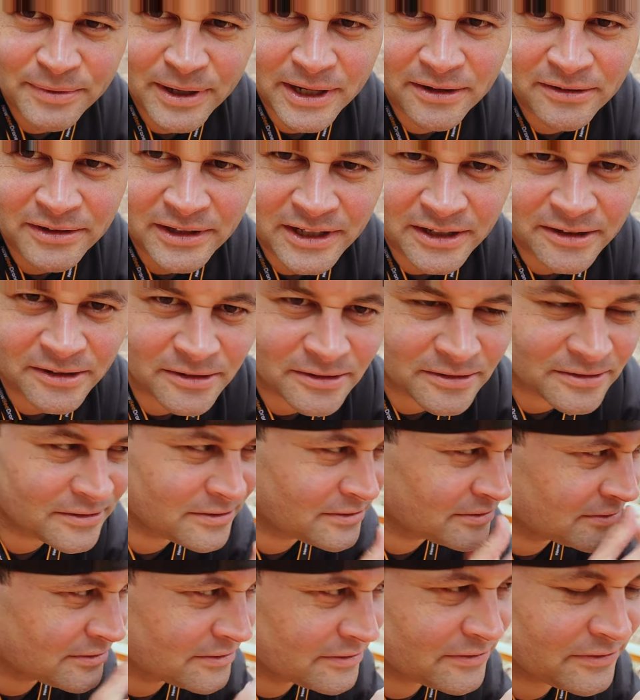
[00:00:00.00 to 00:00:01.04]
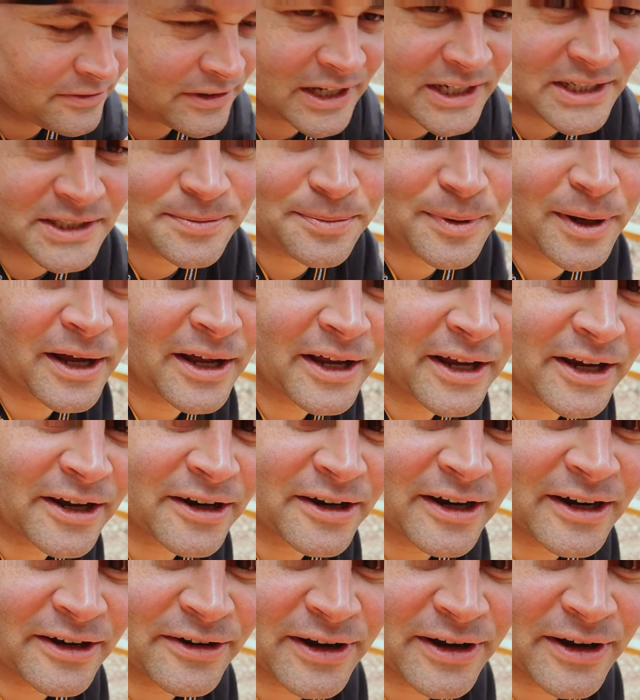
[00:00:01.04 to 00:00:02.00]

my own little flying spot here.